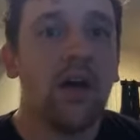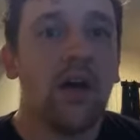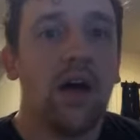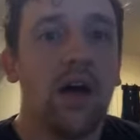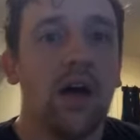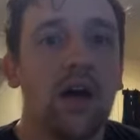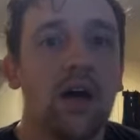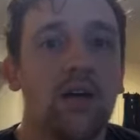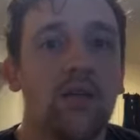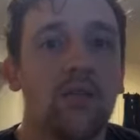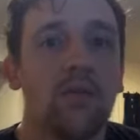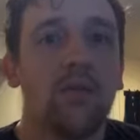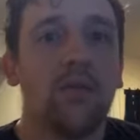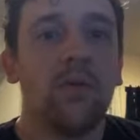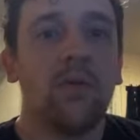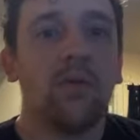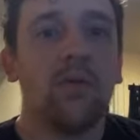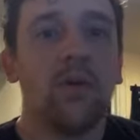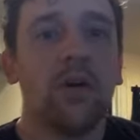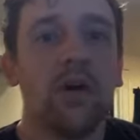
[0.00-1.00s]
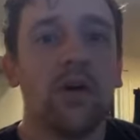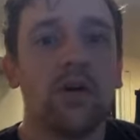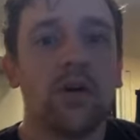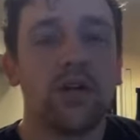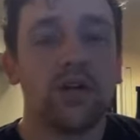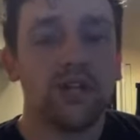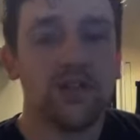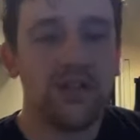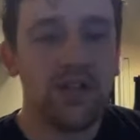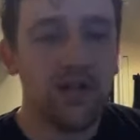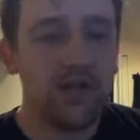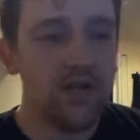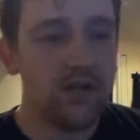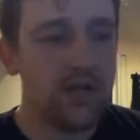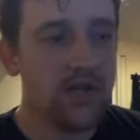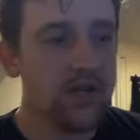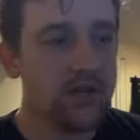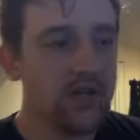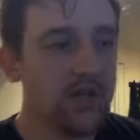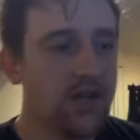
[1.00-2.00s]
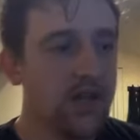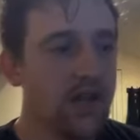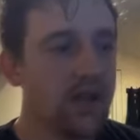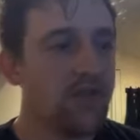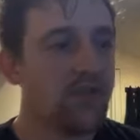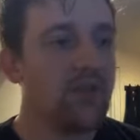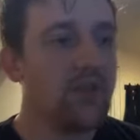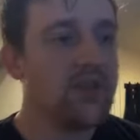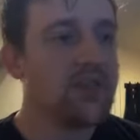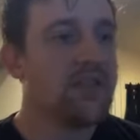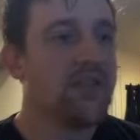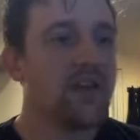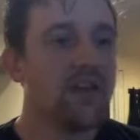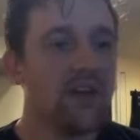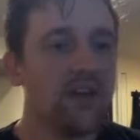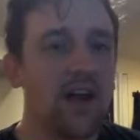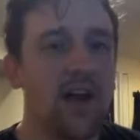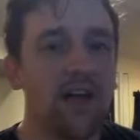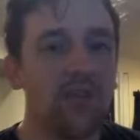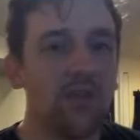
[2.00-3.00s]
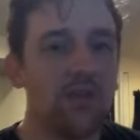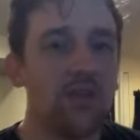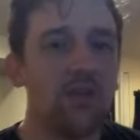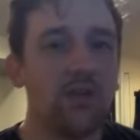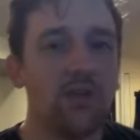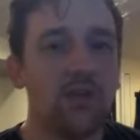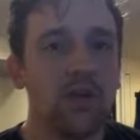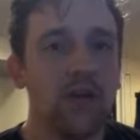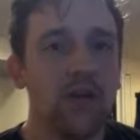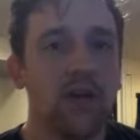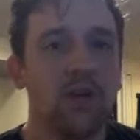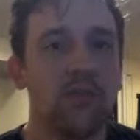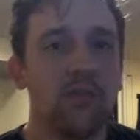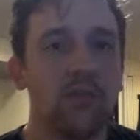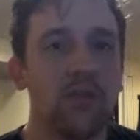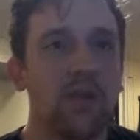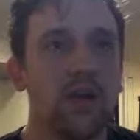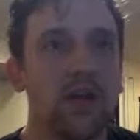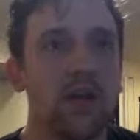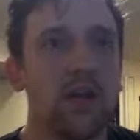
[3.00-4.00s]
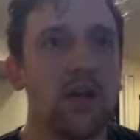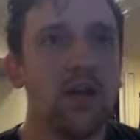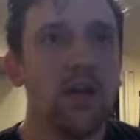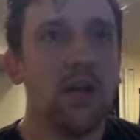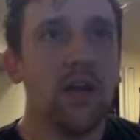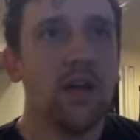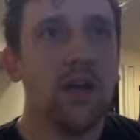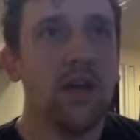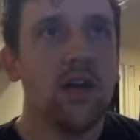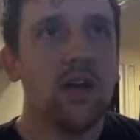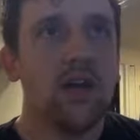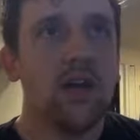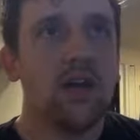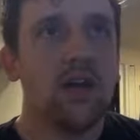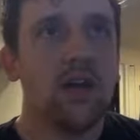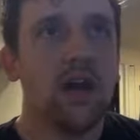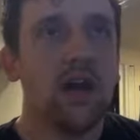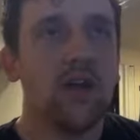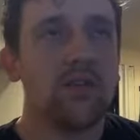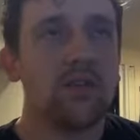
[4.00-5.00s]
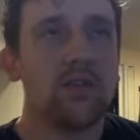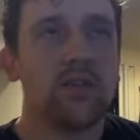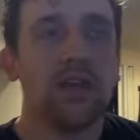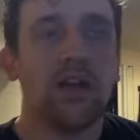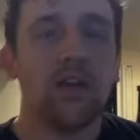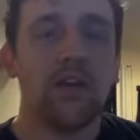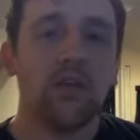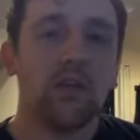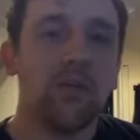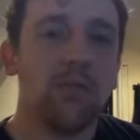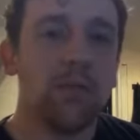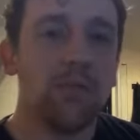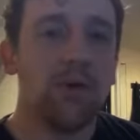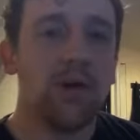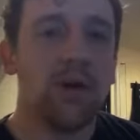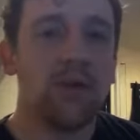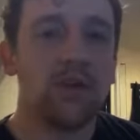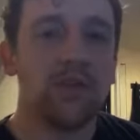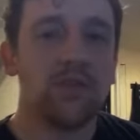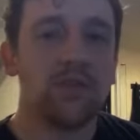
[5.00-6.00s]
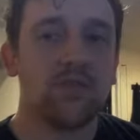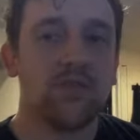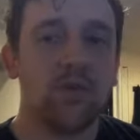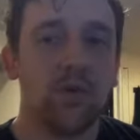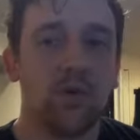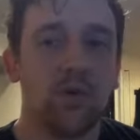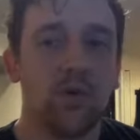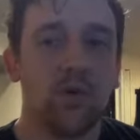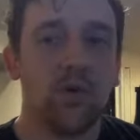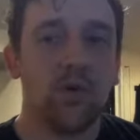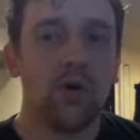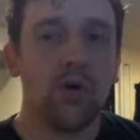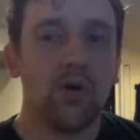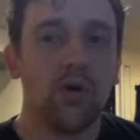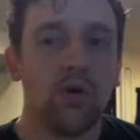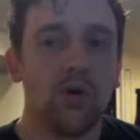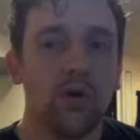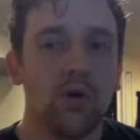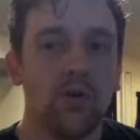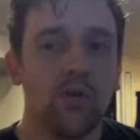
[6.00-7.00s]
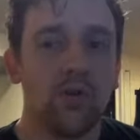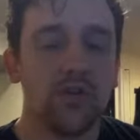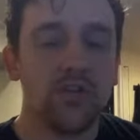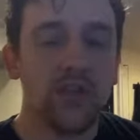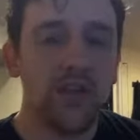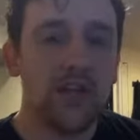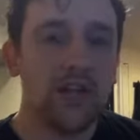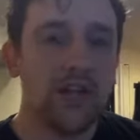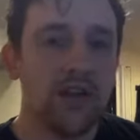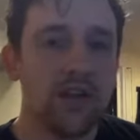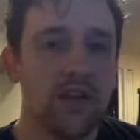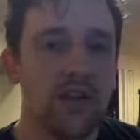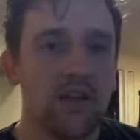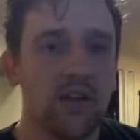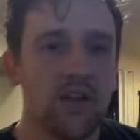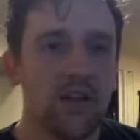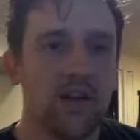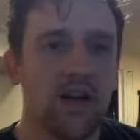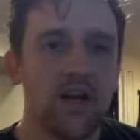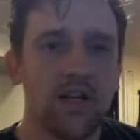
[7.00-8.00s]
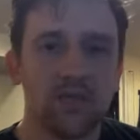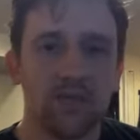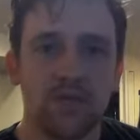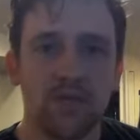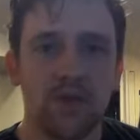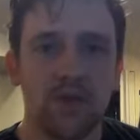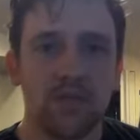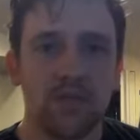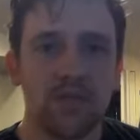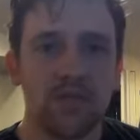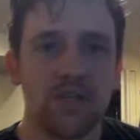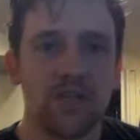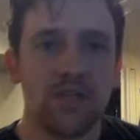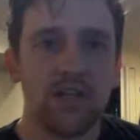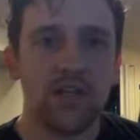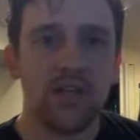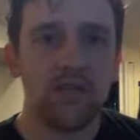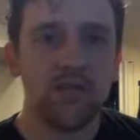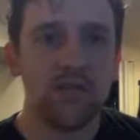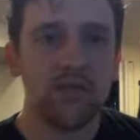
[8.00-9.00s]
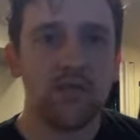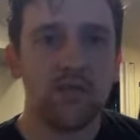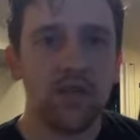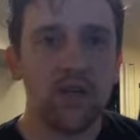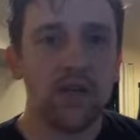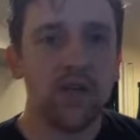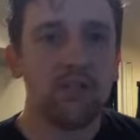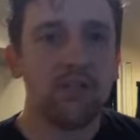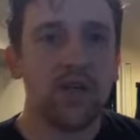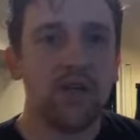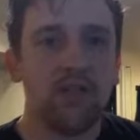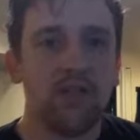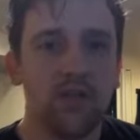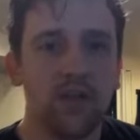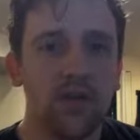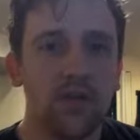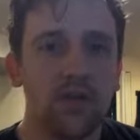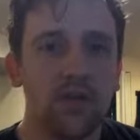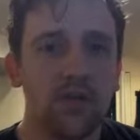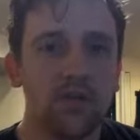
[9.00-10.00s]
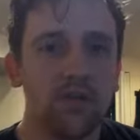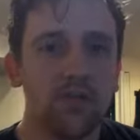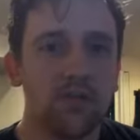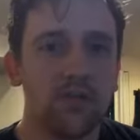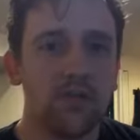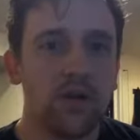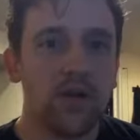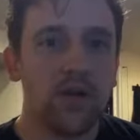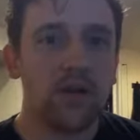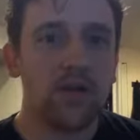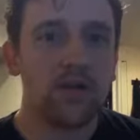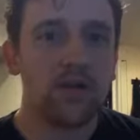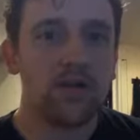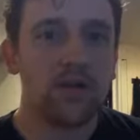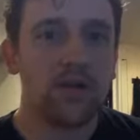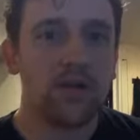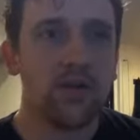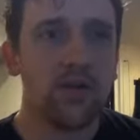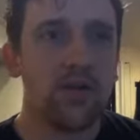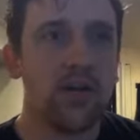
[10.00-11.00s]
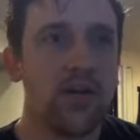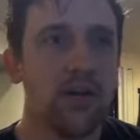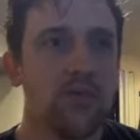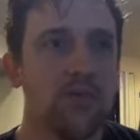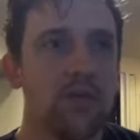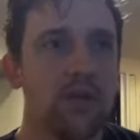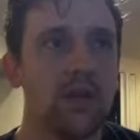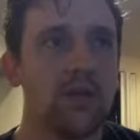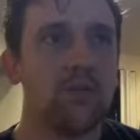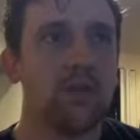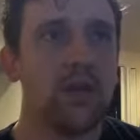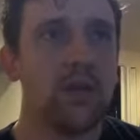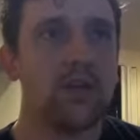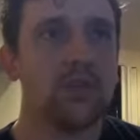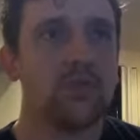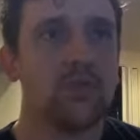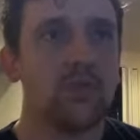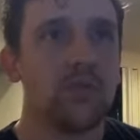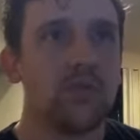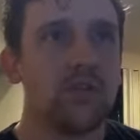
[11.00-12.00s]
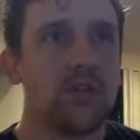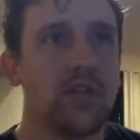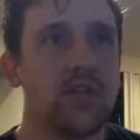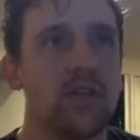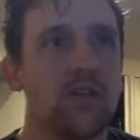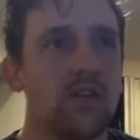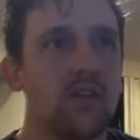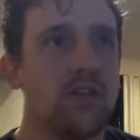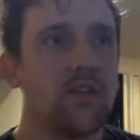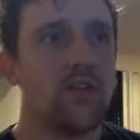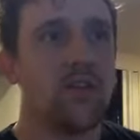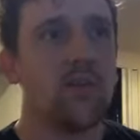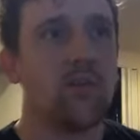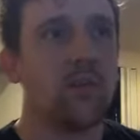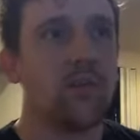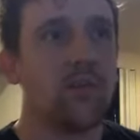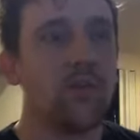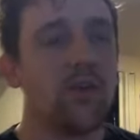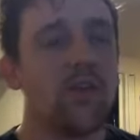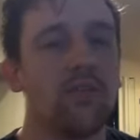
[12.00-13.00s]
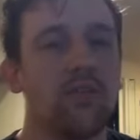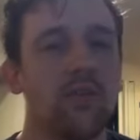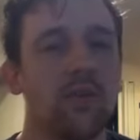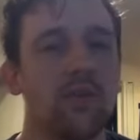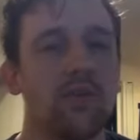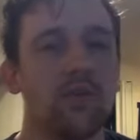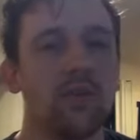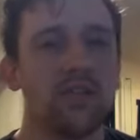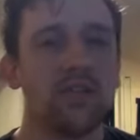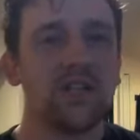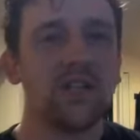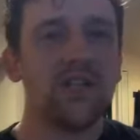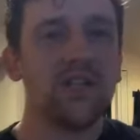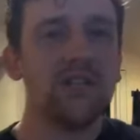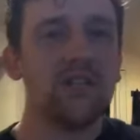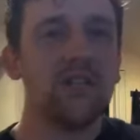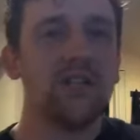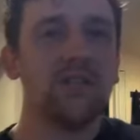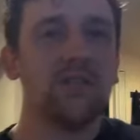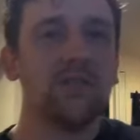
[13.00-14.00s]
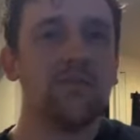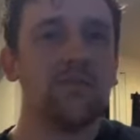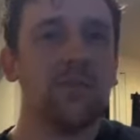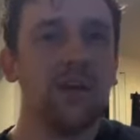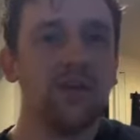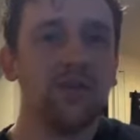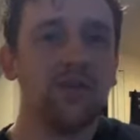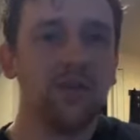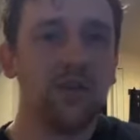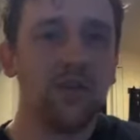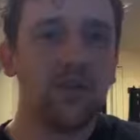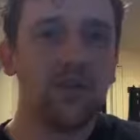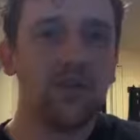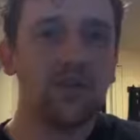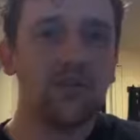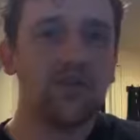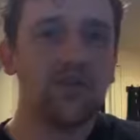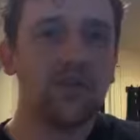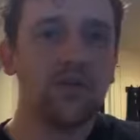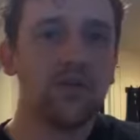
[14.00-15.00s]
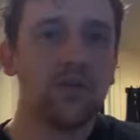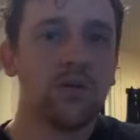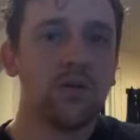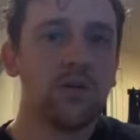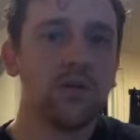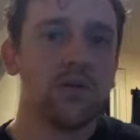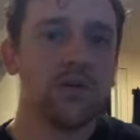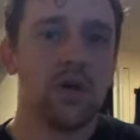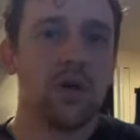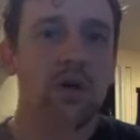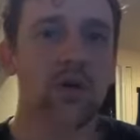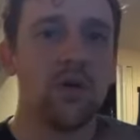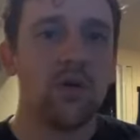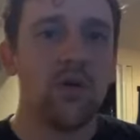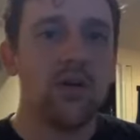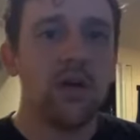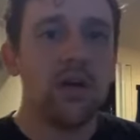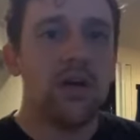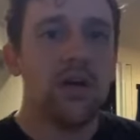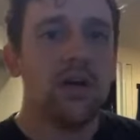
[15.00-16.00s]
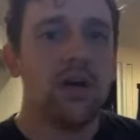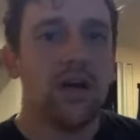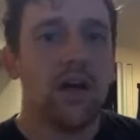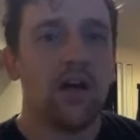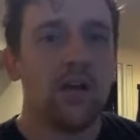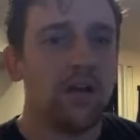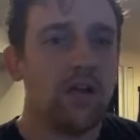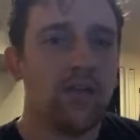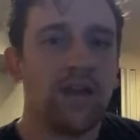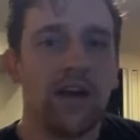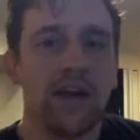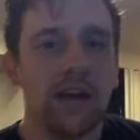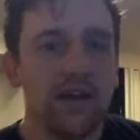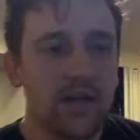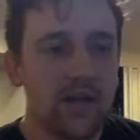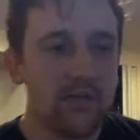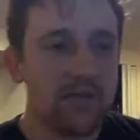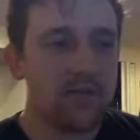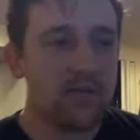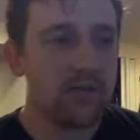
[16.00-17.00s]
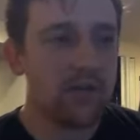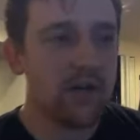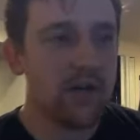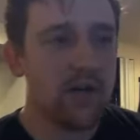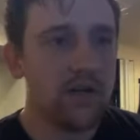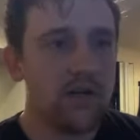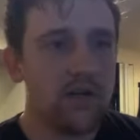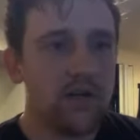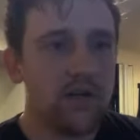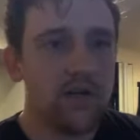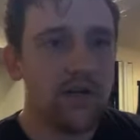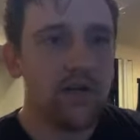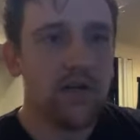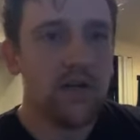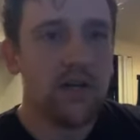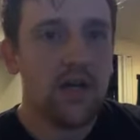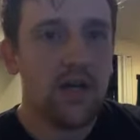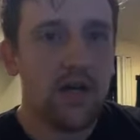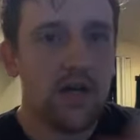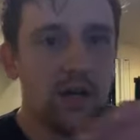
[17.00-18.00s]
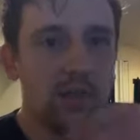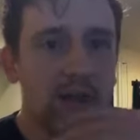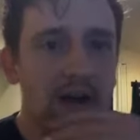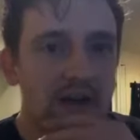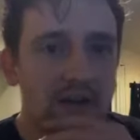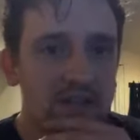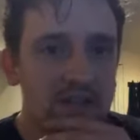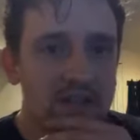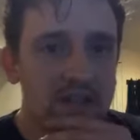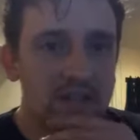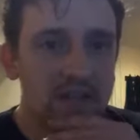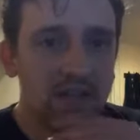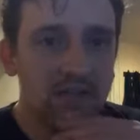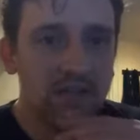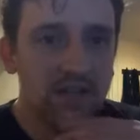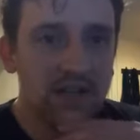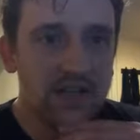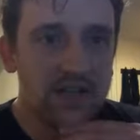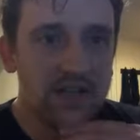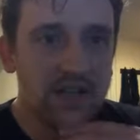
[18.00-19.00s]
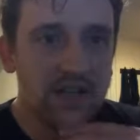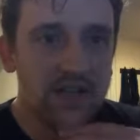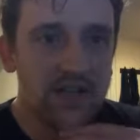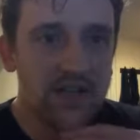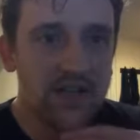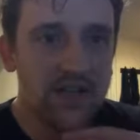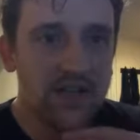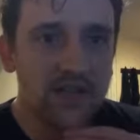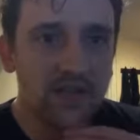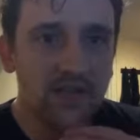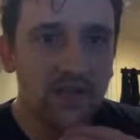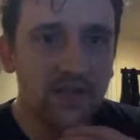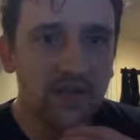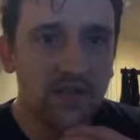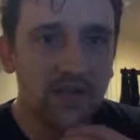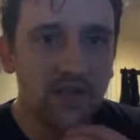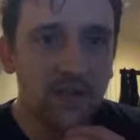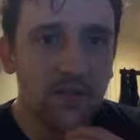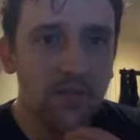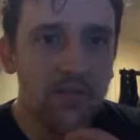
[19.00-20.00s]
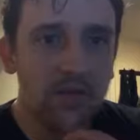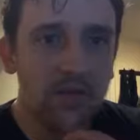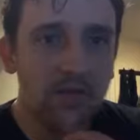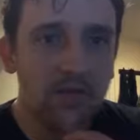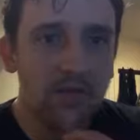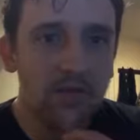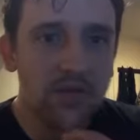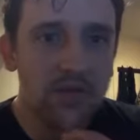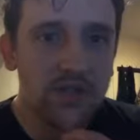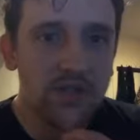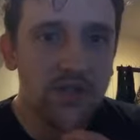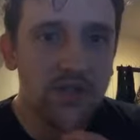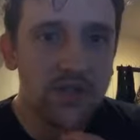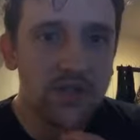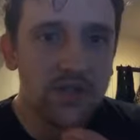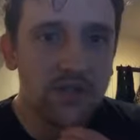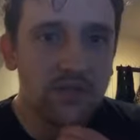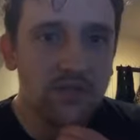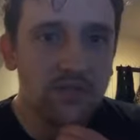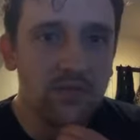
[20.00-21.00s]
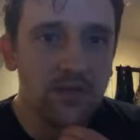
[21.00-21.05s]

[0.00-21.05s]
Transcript: Um, well, because here, here's the thing: if Christ didn't die for you, you can't be. I don't see how you can be punished for rejecting the gospel that wasn't even really meant for you, right? So you can't be punished for rejecting the atonement whenever it wasn't even meant for you. So I don't know if that helps, but um, how does, if yes, how does this differ from universalism?